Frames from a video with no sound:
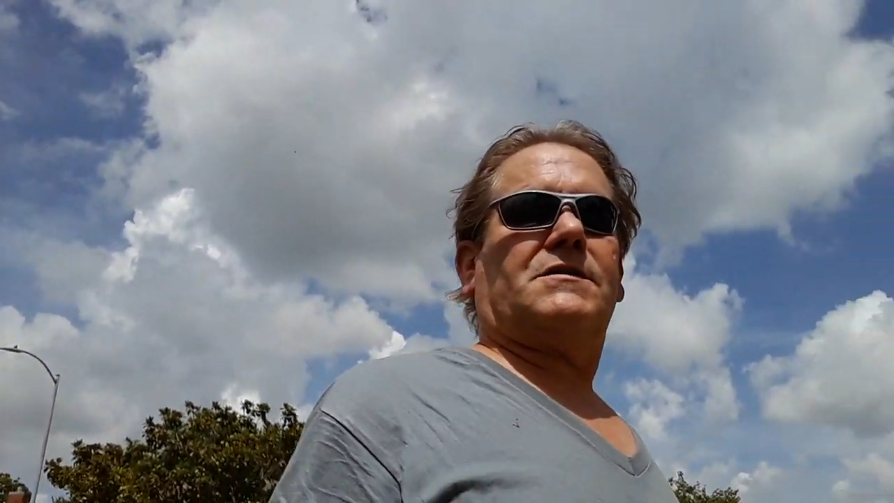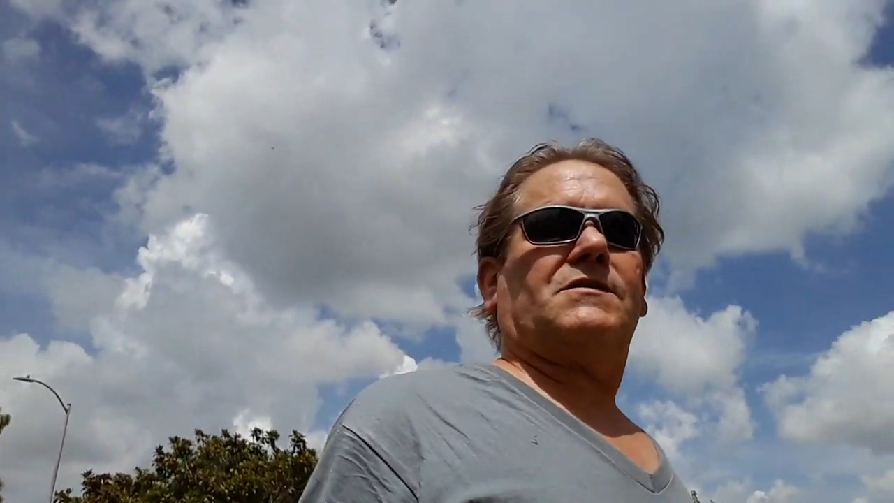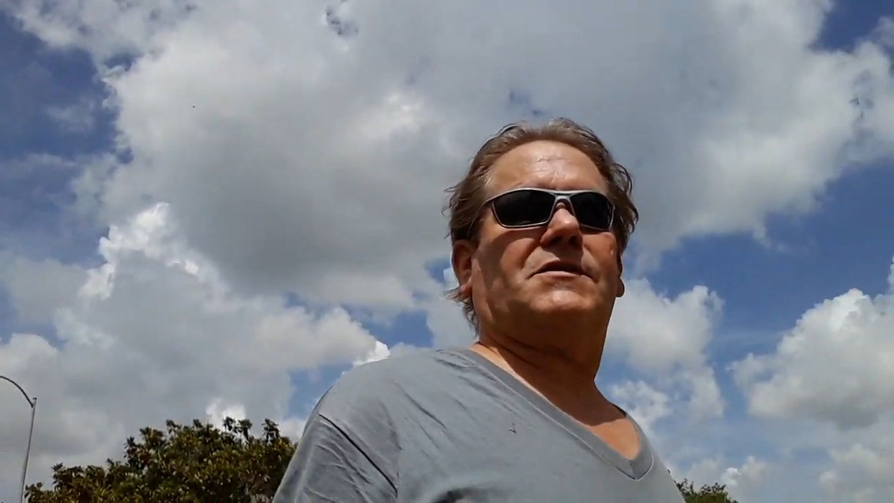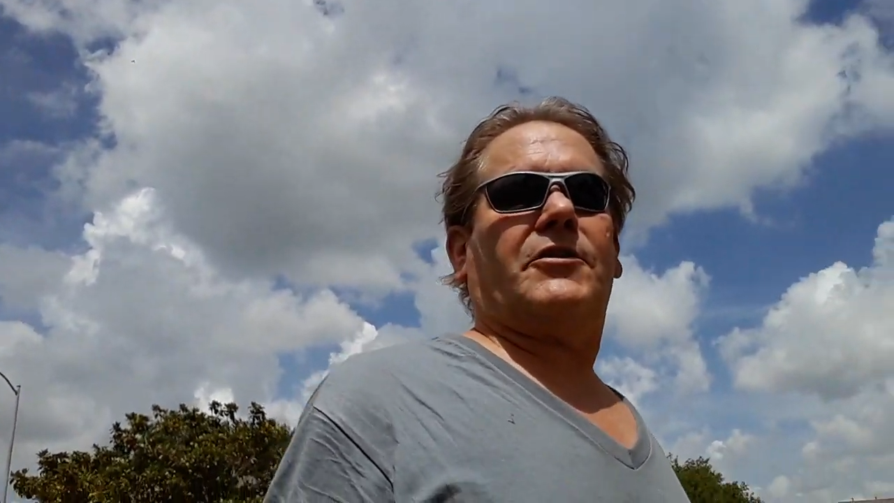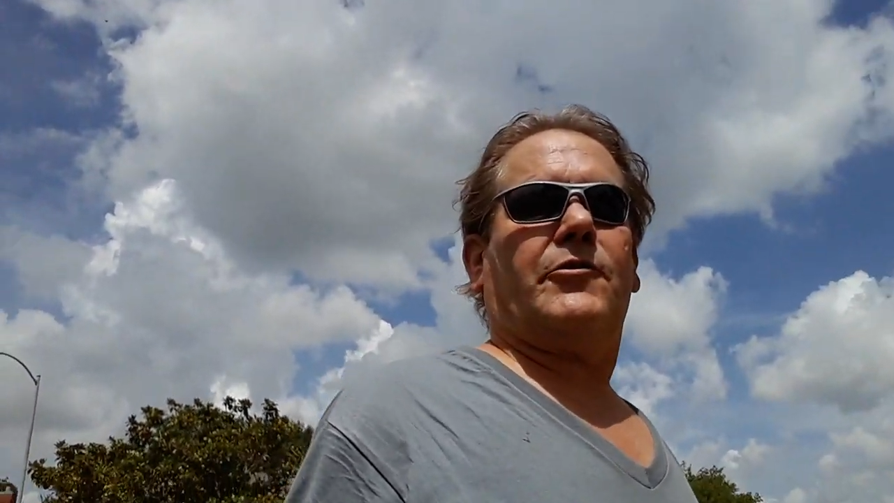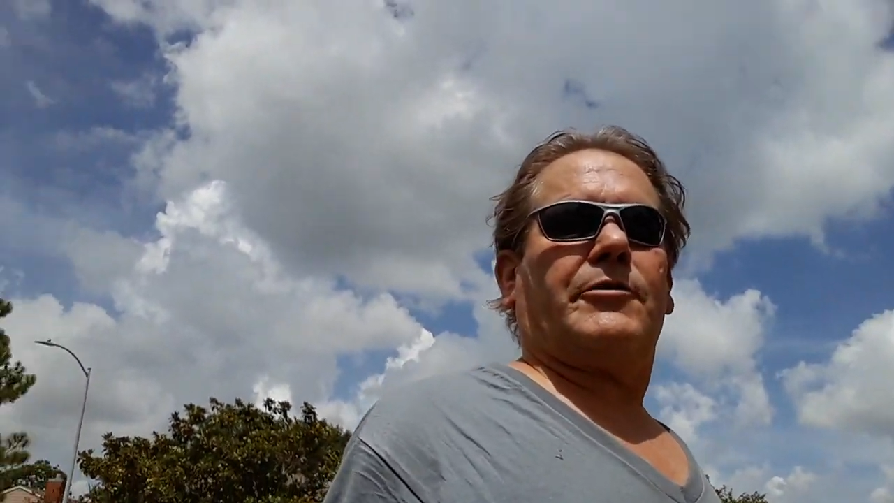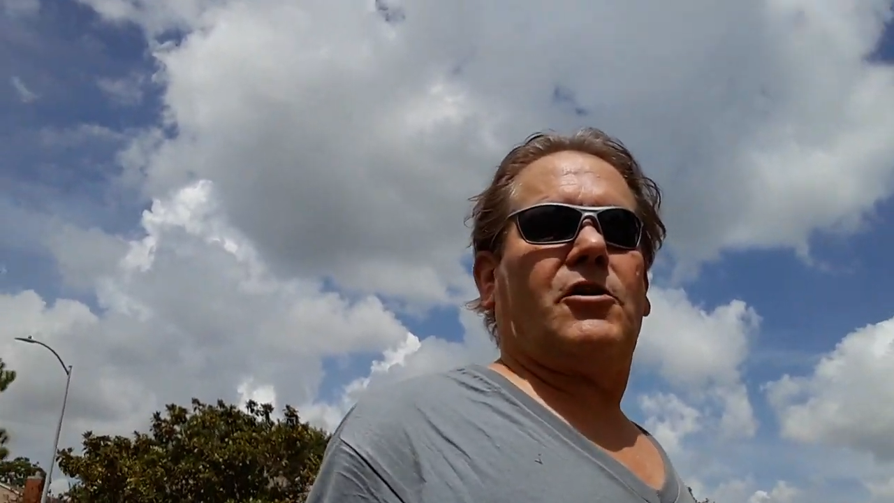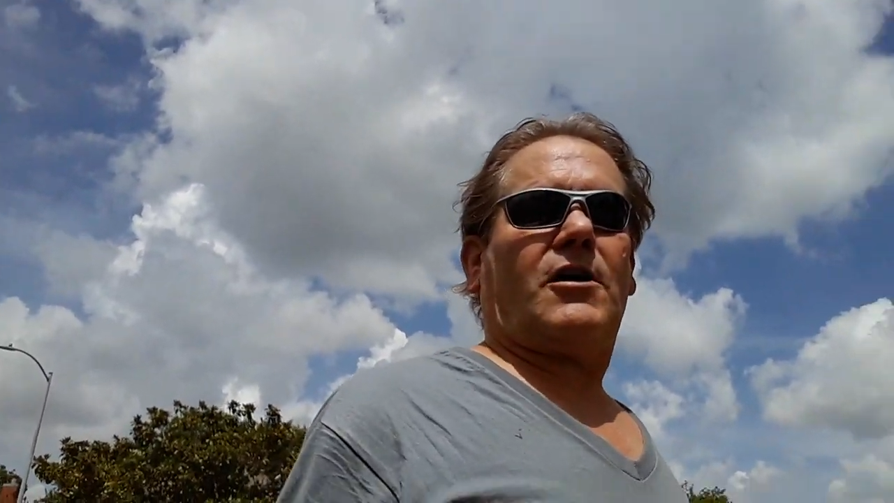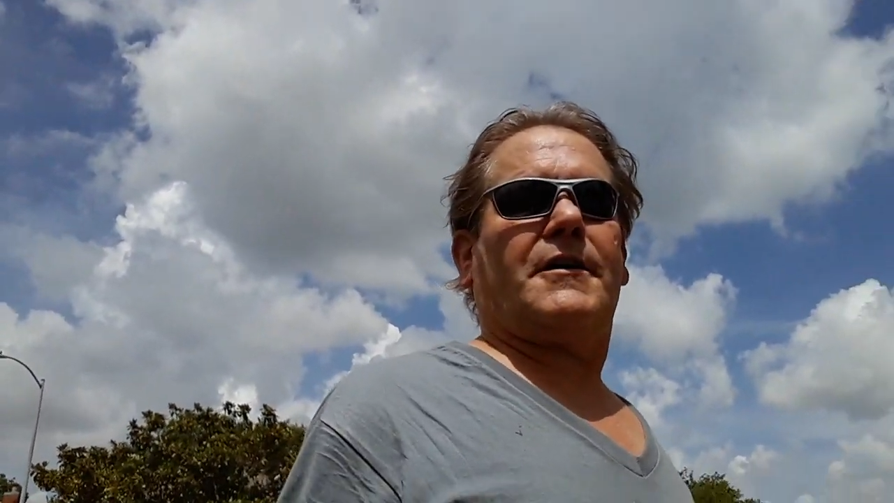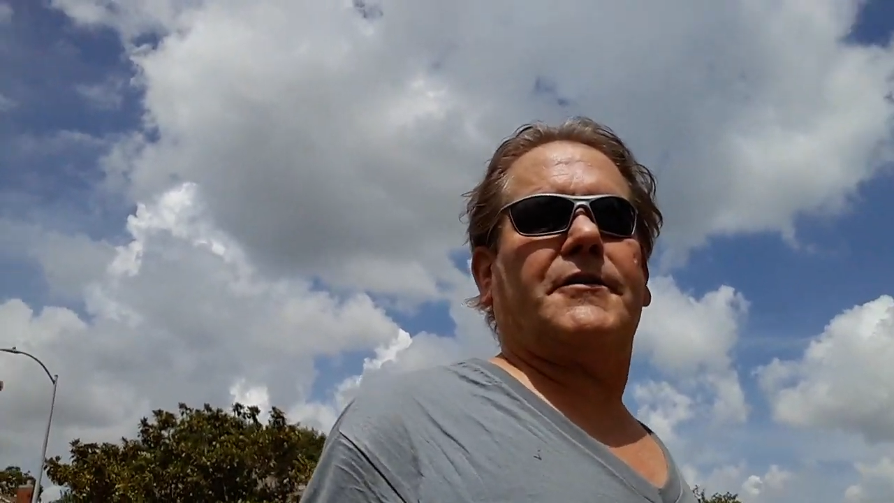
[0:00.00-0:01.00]
and sit in your
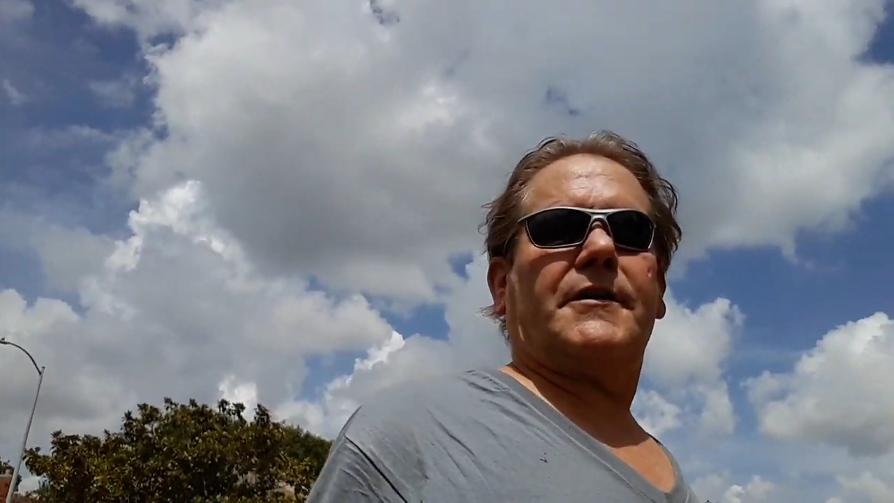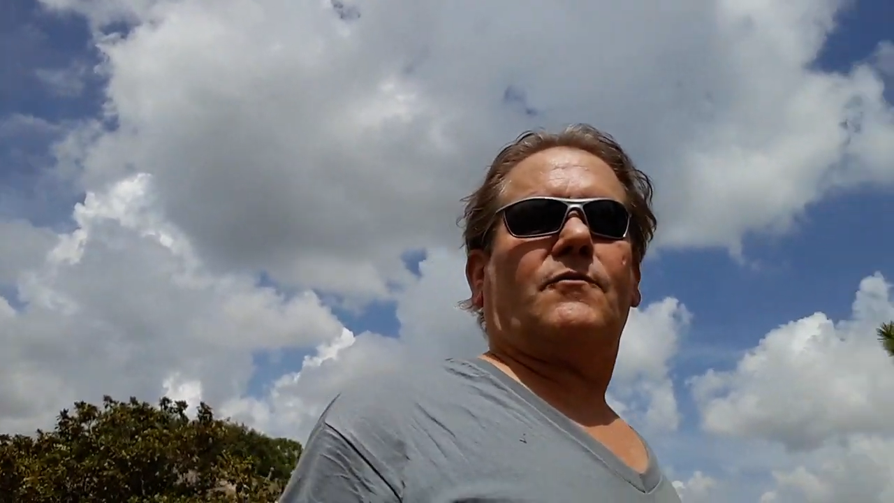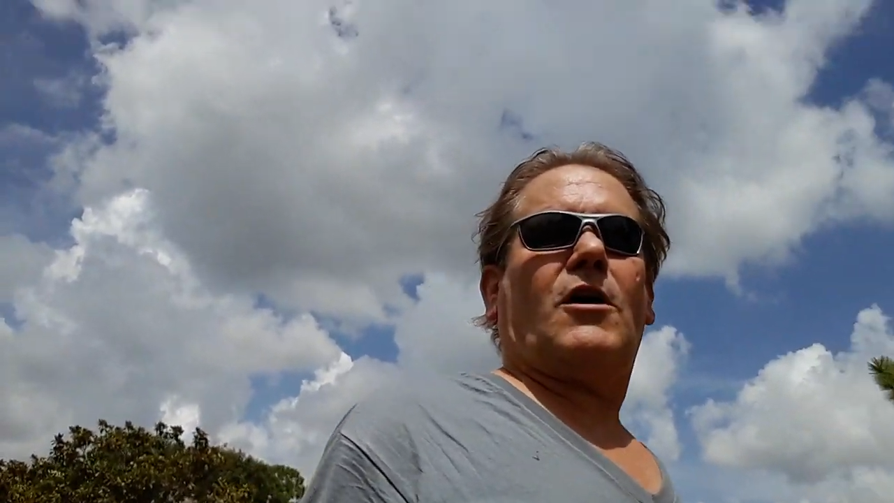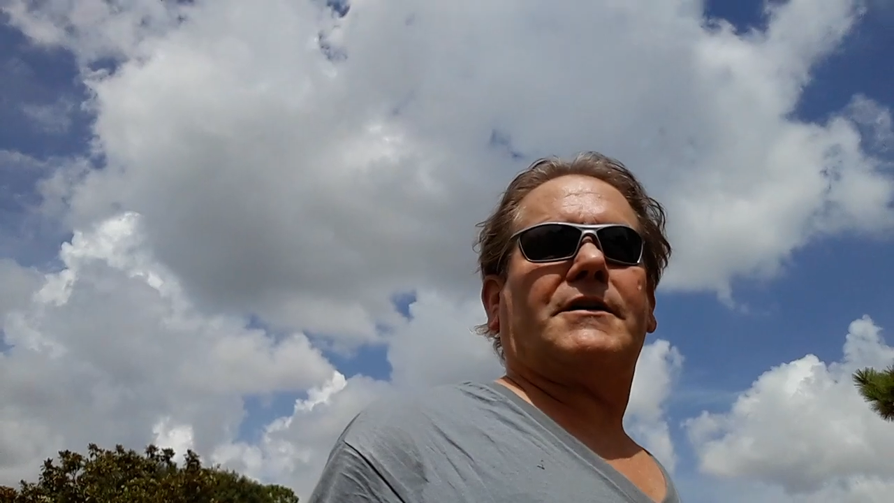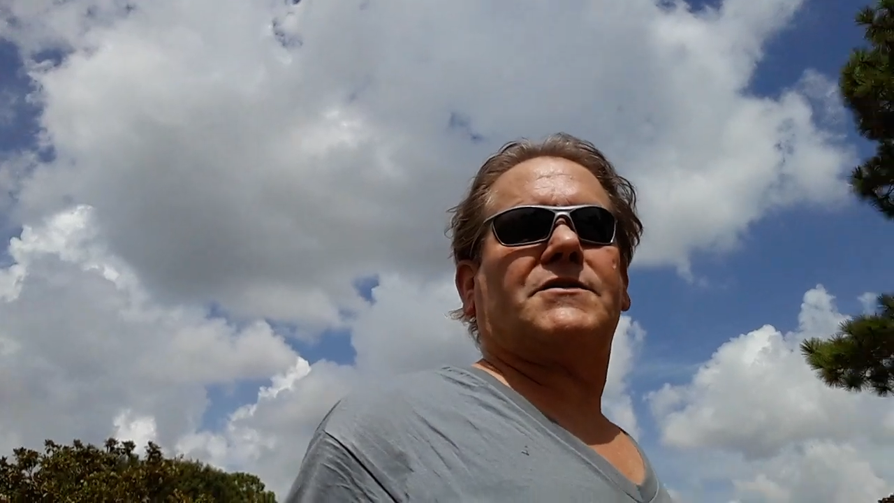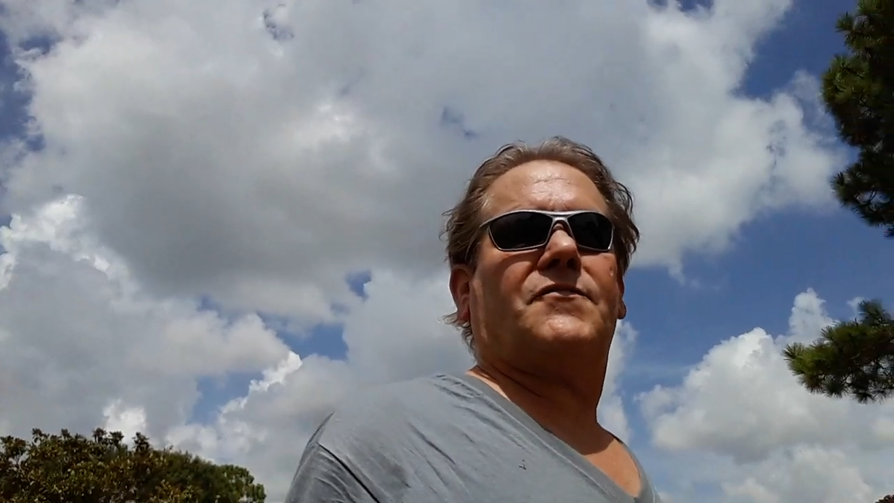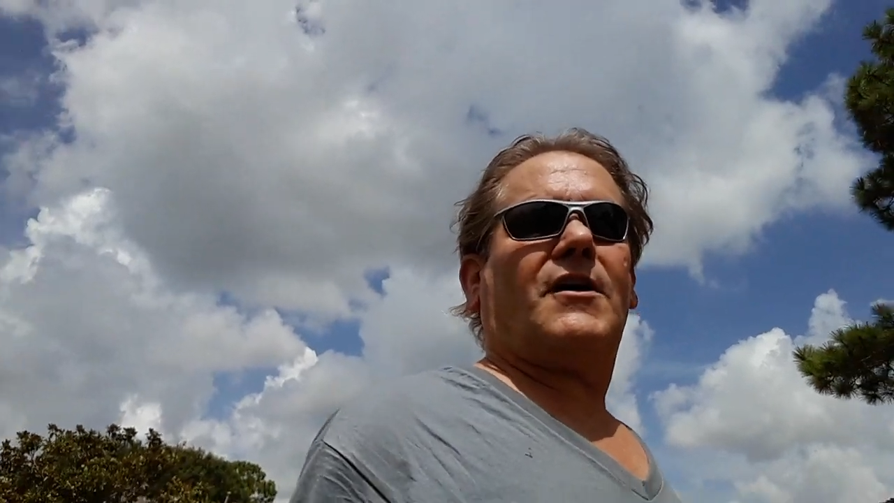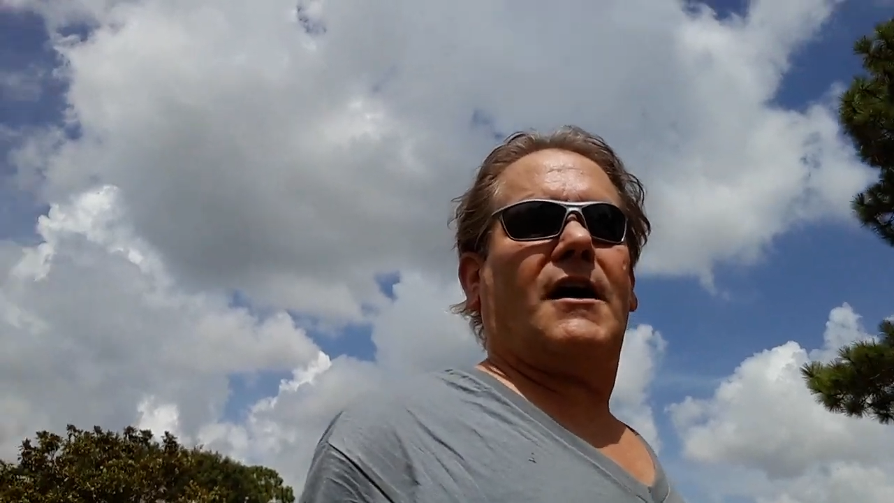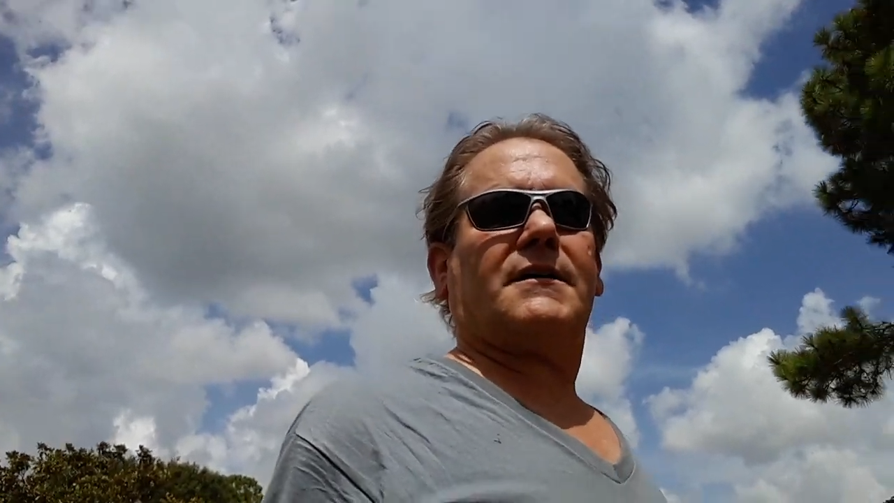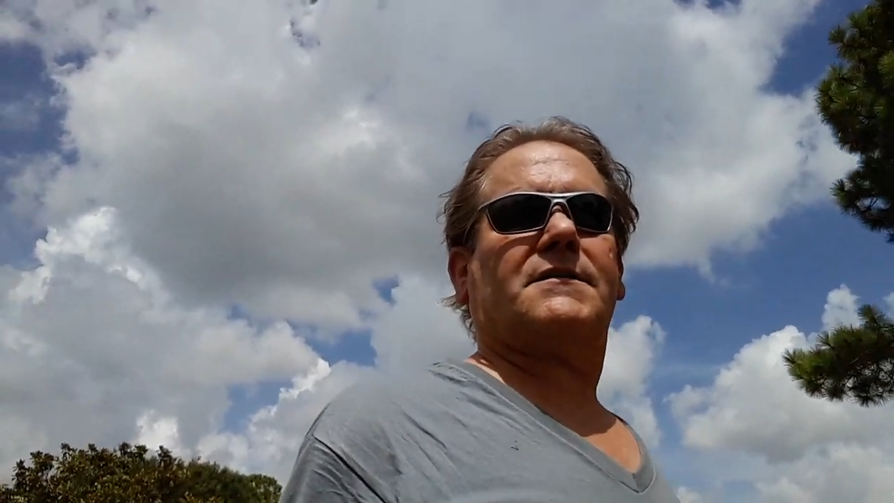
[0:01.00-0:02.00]
recliner and watch
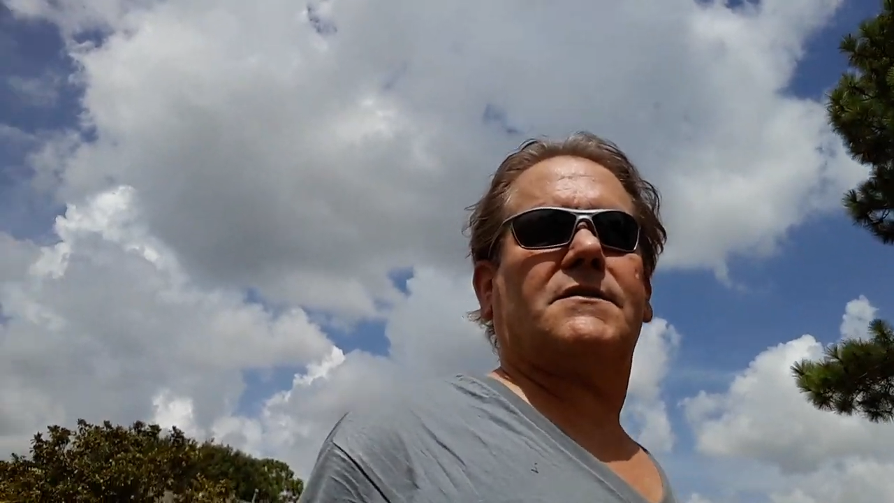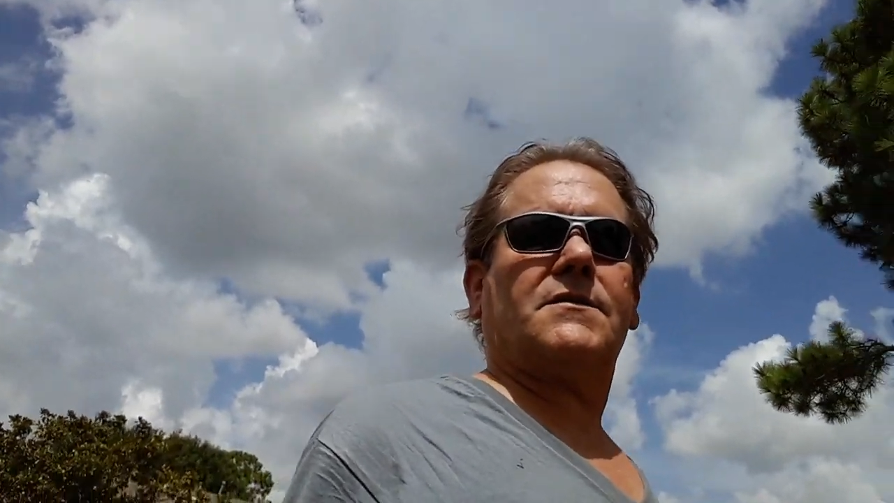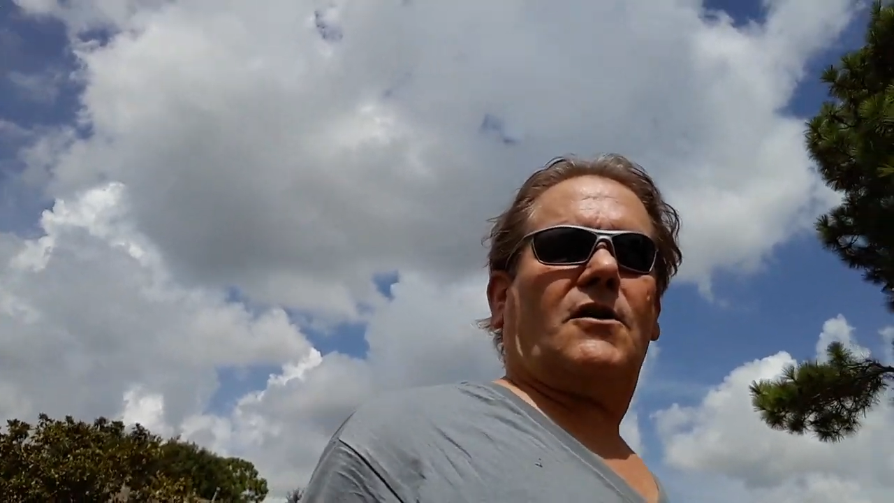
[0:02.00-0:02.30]
Fox